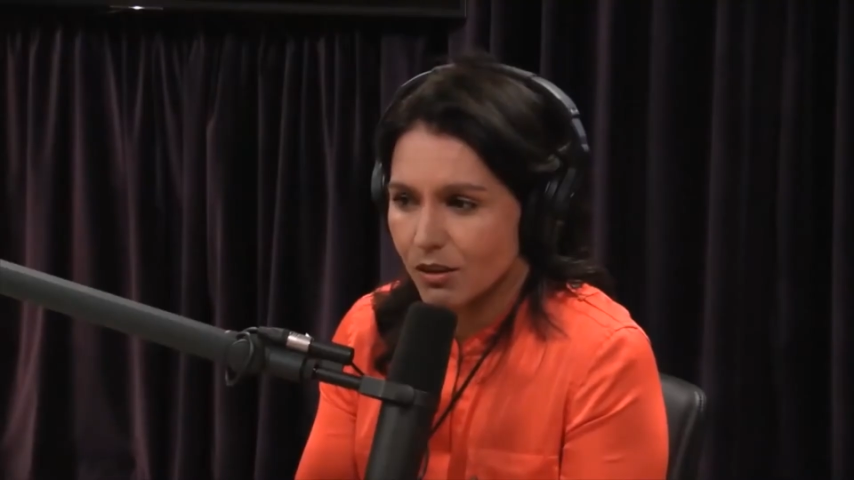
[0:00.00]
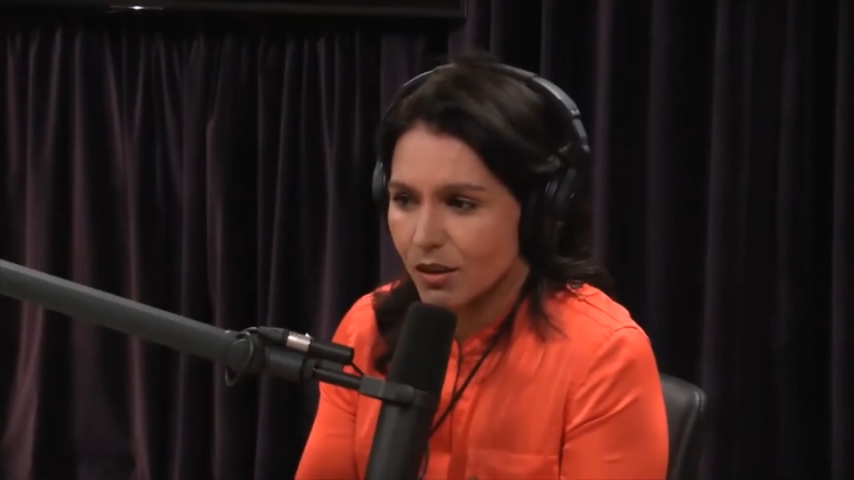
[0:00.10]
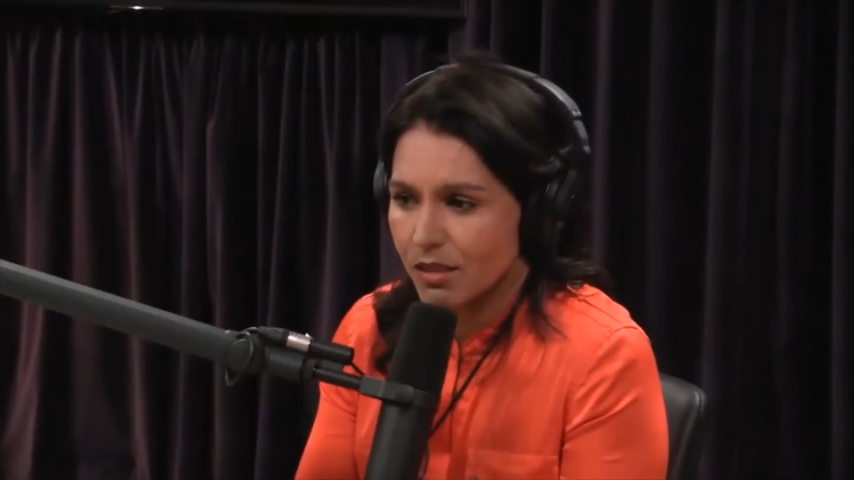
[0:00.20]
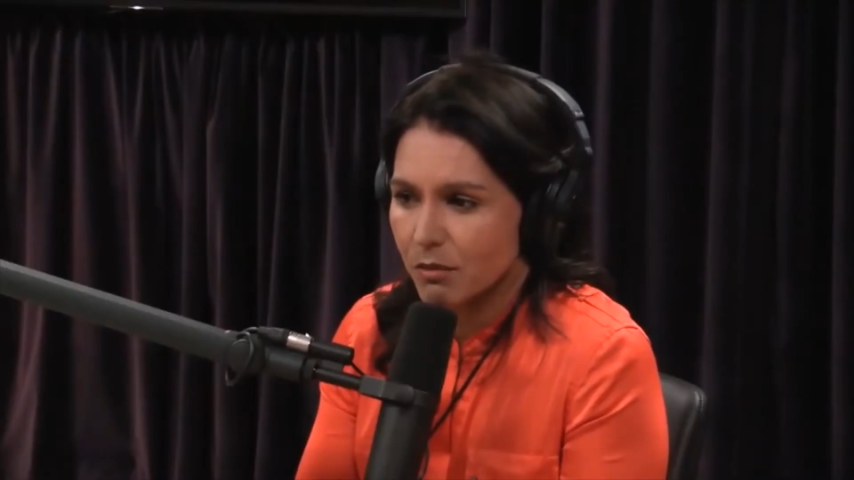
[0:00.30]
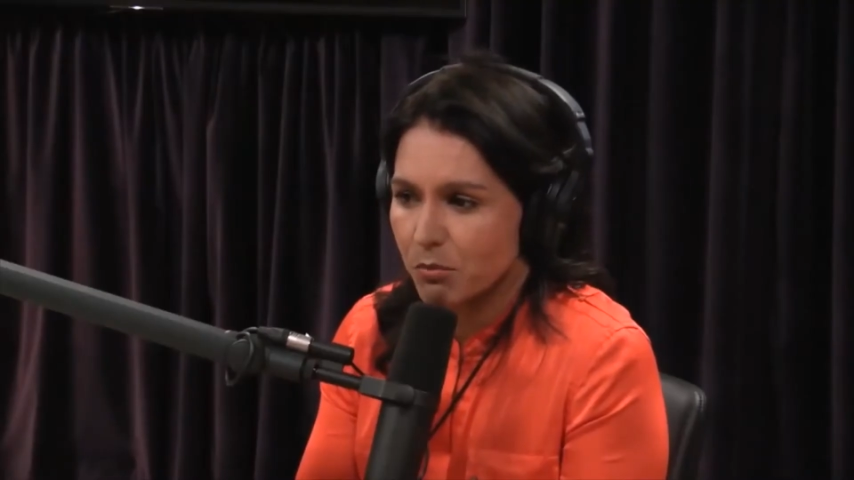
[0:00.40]
I
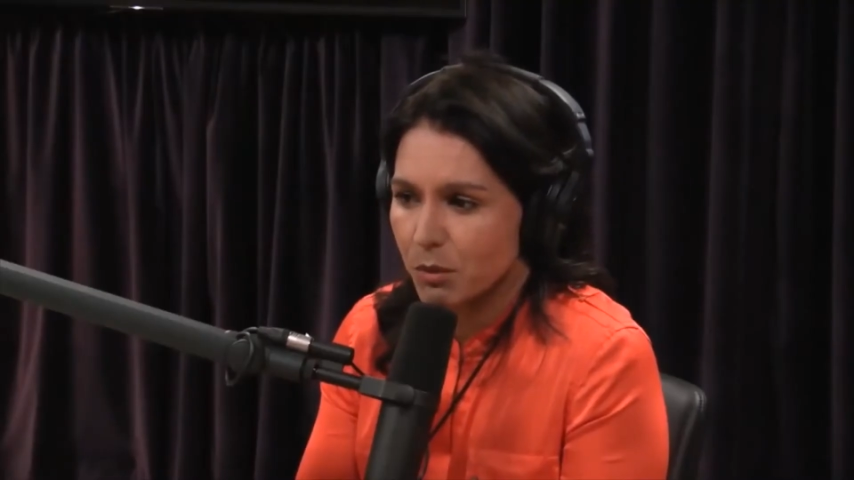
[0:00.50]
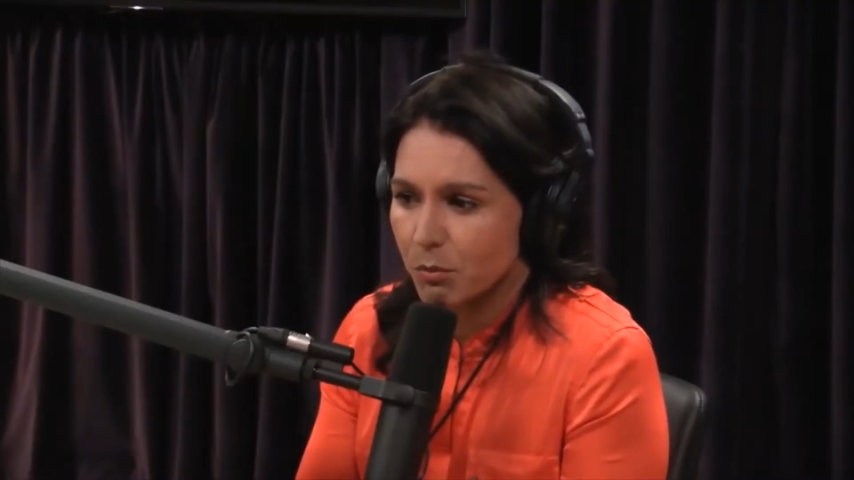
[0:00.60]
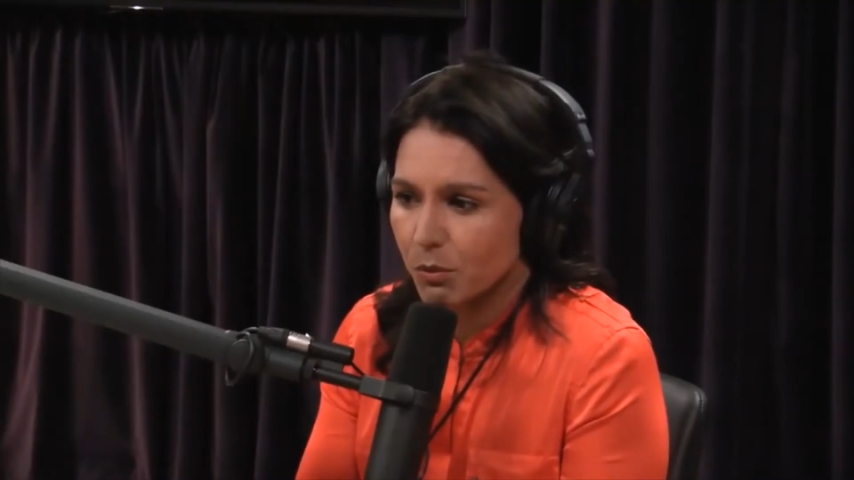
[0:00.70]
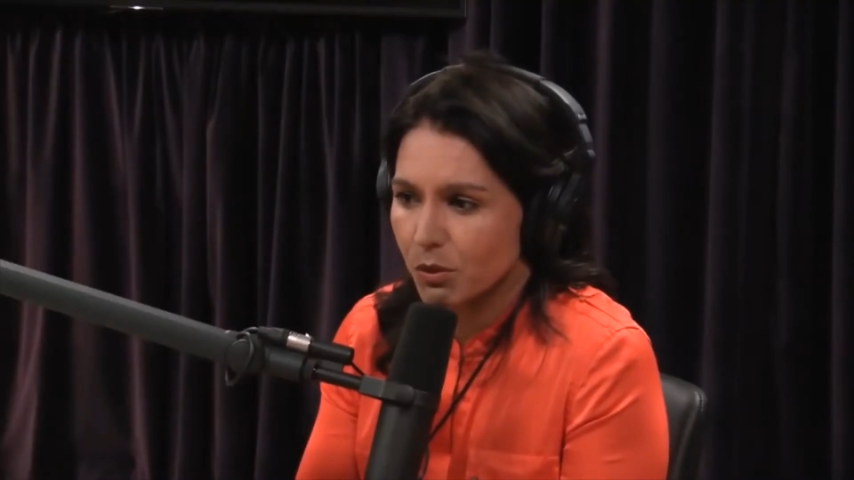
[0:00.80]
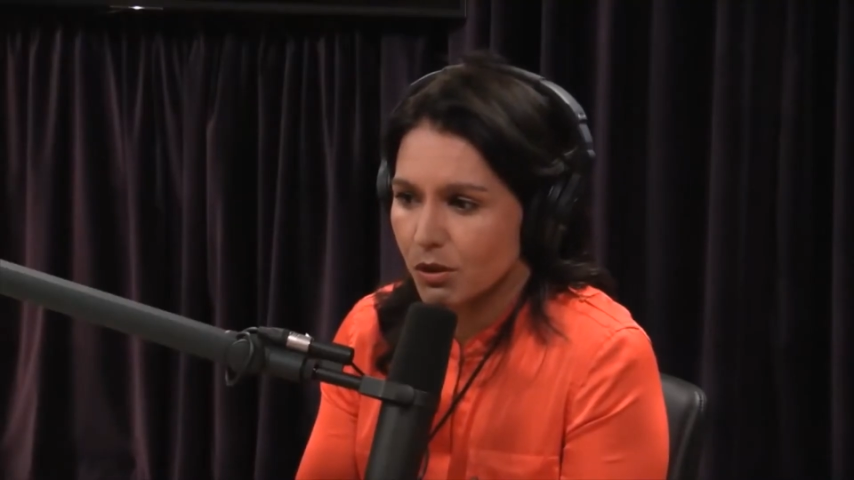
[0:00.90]
think
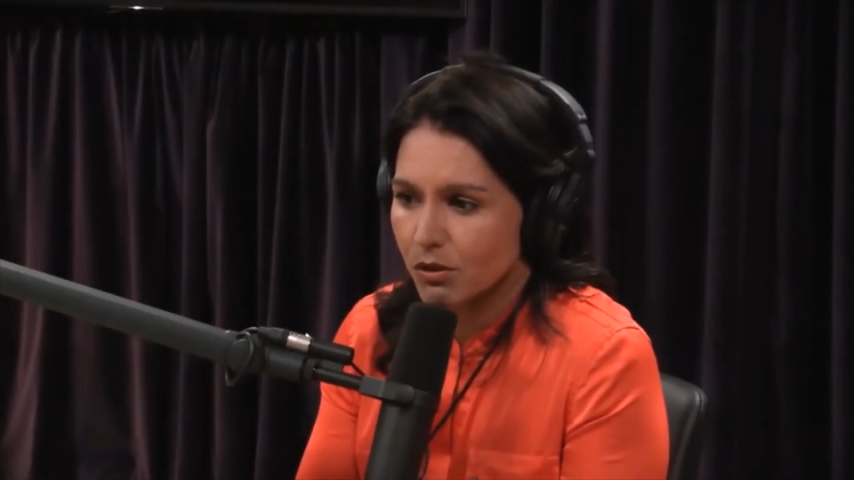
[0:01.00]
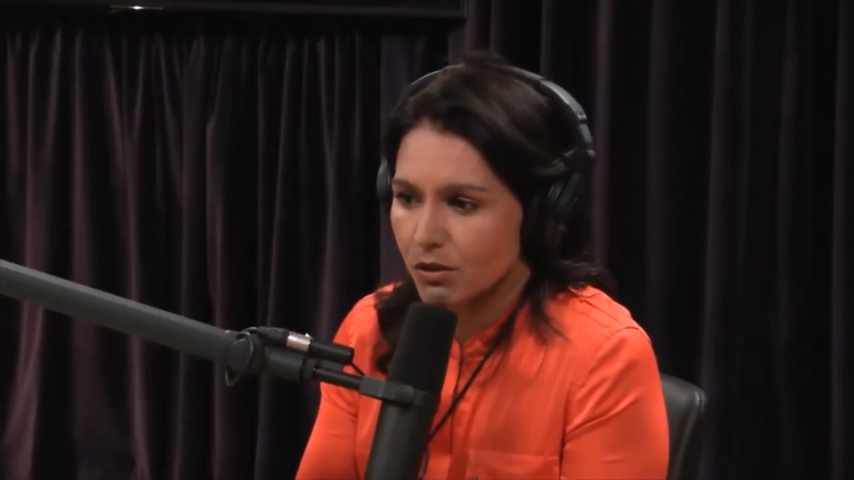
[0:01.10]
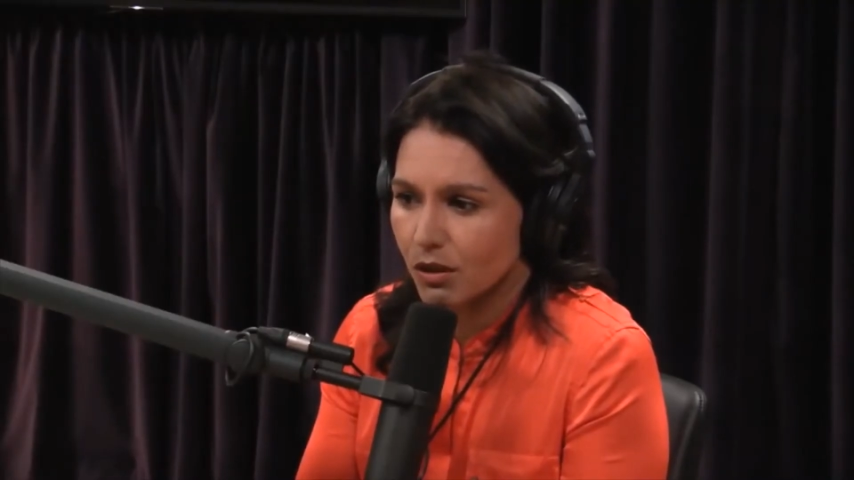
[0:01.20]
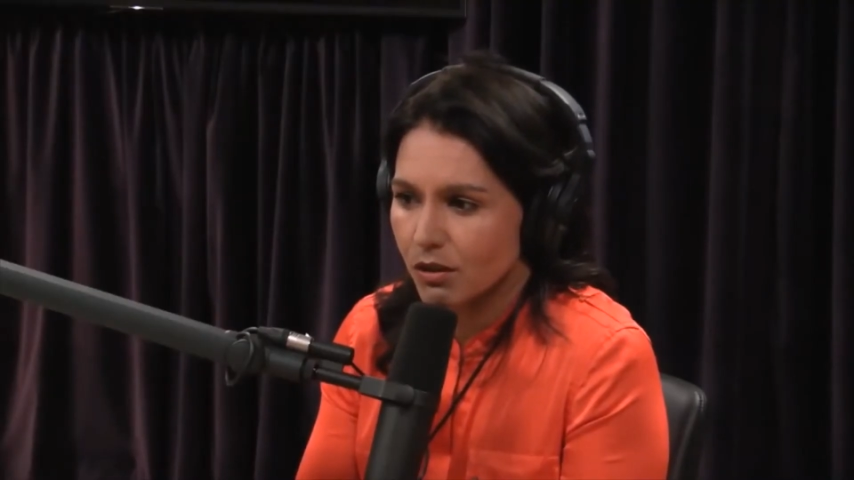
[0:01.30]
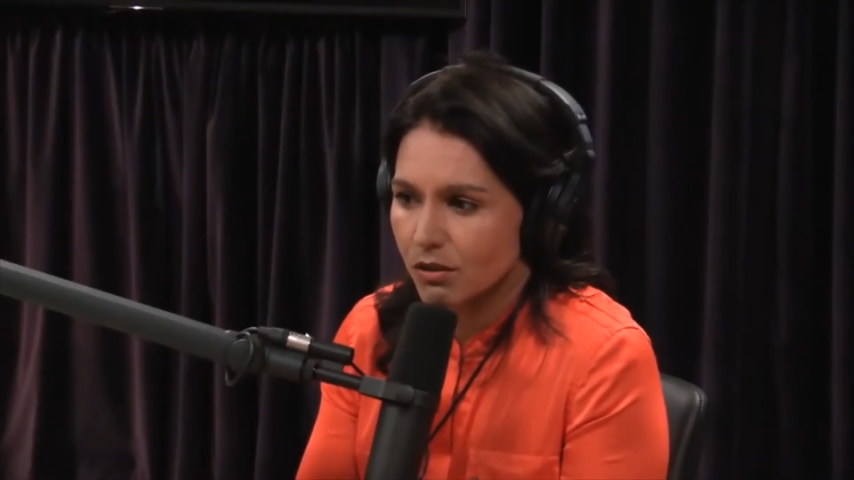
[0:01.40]
people
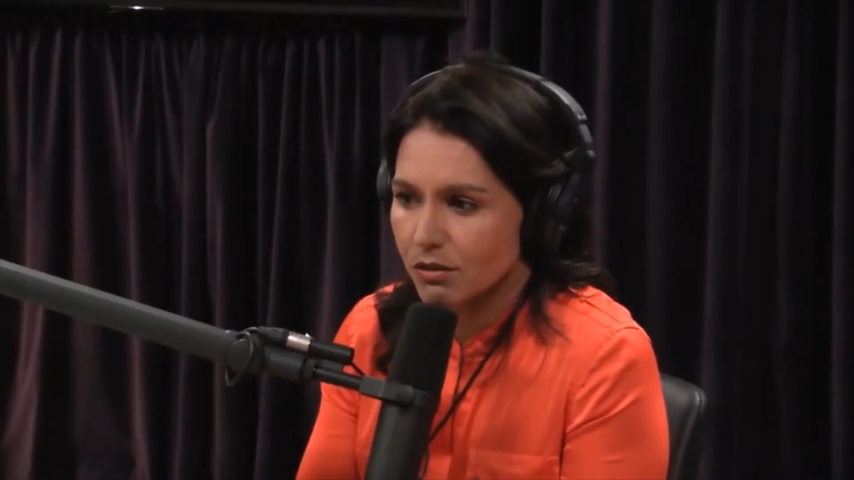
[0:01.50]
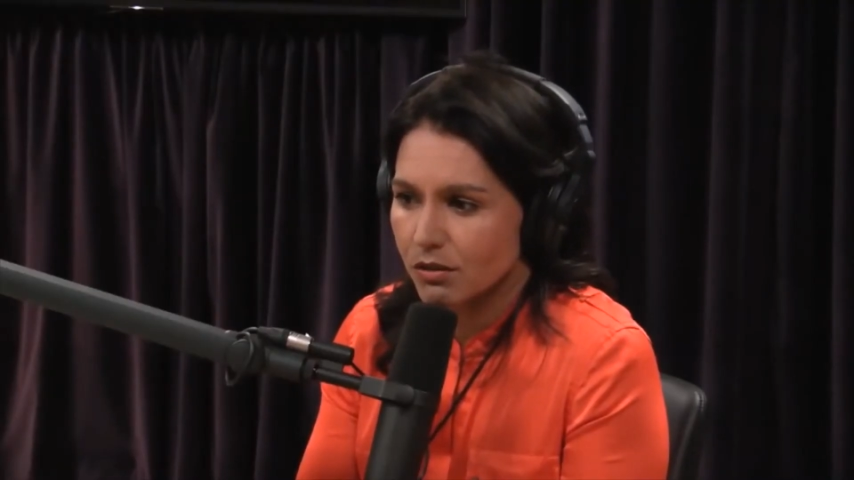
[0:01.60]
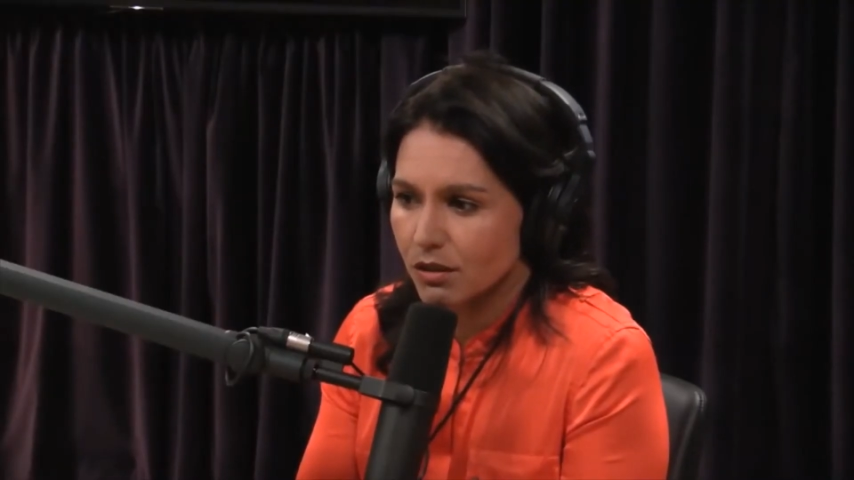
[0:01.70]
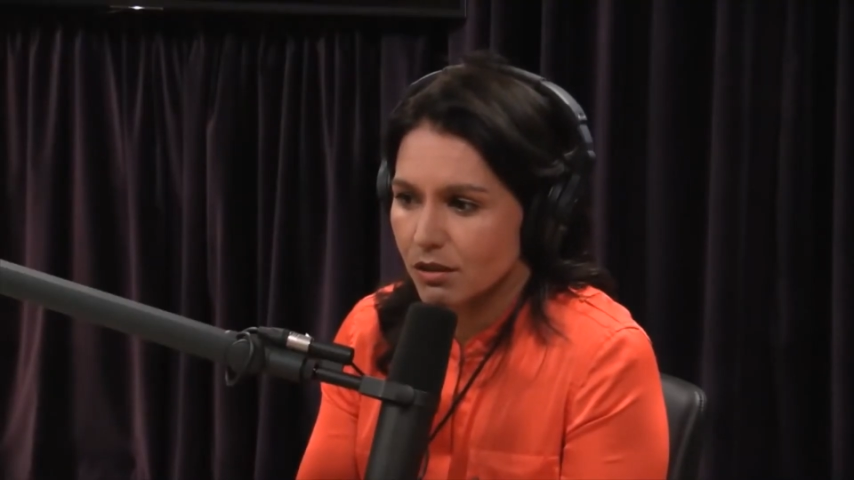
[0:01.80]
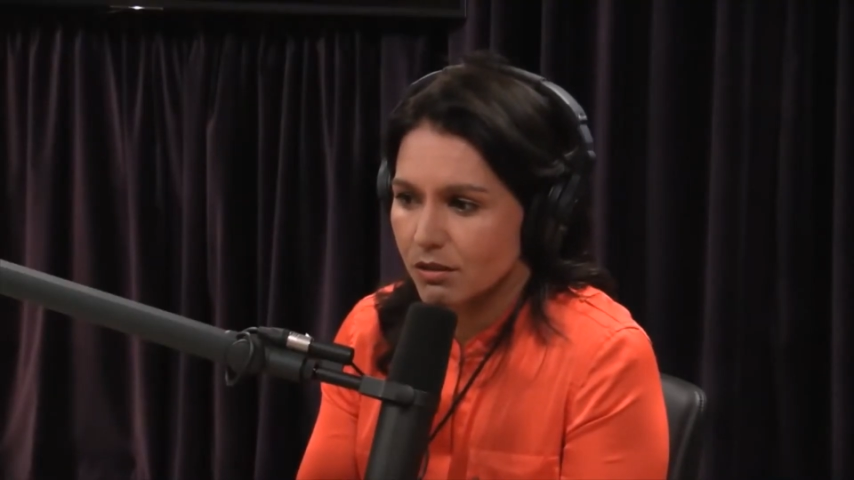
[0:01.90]
are